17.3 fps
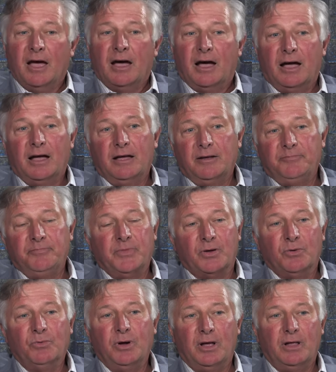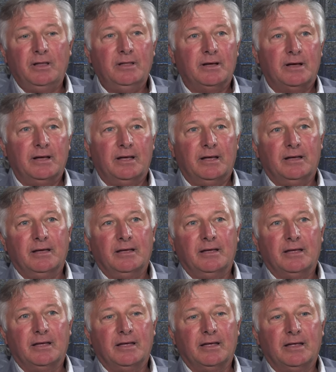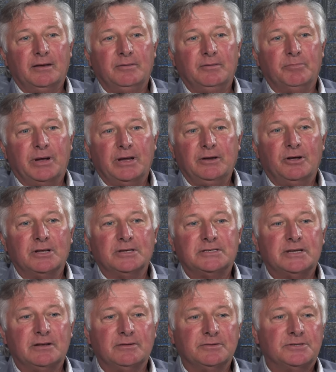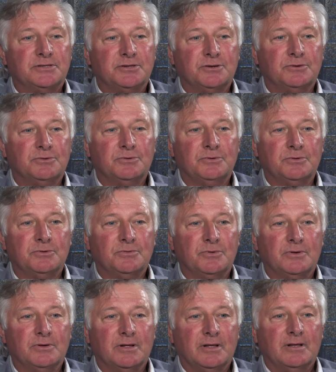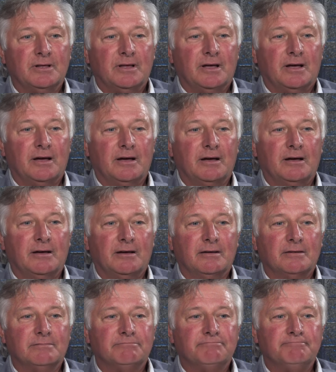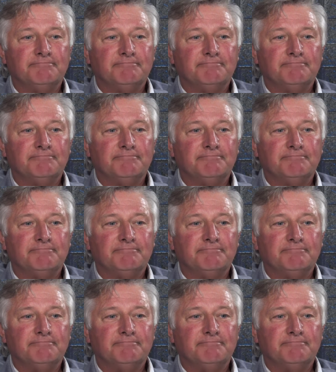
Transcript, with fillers: Um, well, uh, it might not sound so uh,